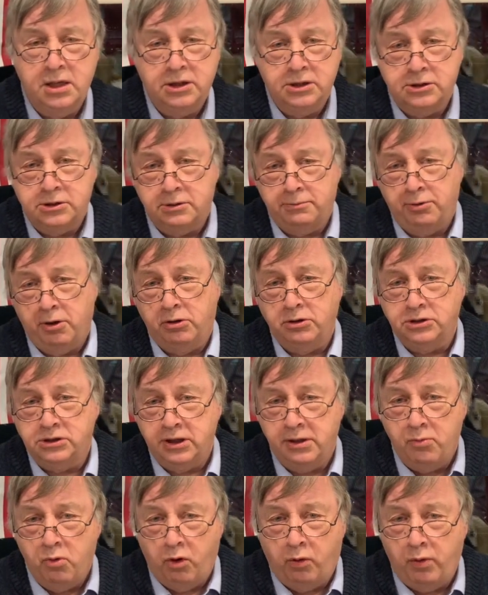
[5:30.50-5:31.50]

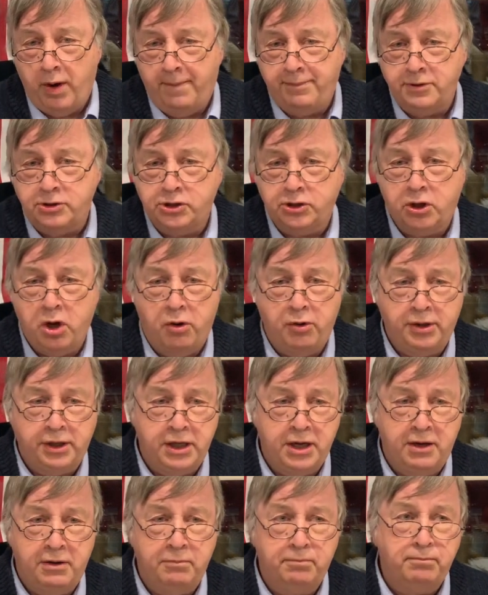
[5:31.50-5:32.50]
Supposedly more weapons are going
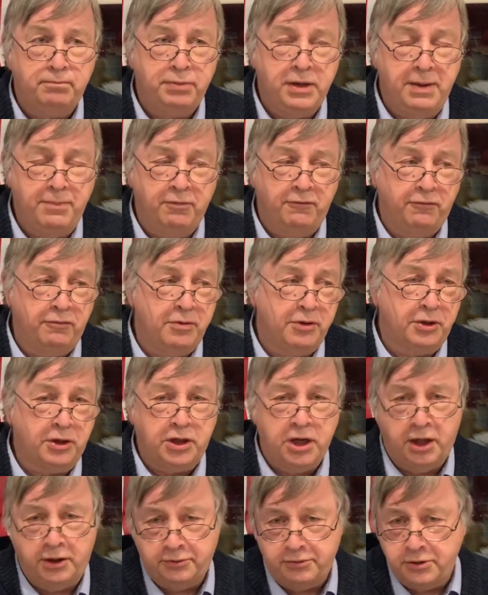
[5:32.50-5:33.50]
in, people from other
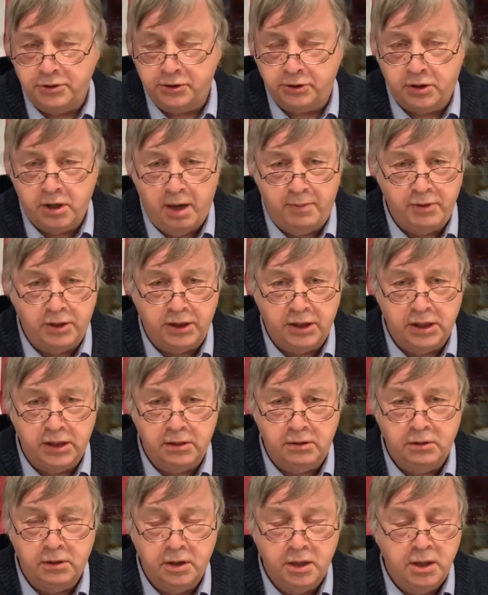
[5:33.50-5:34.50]
countries are coming
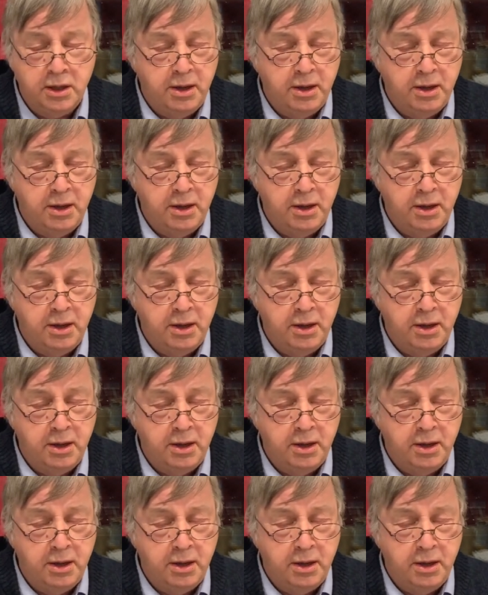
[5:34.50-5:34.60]
in,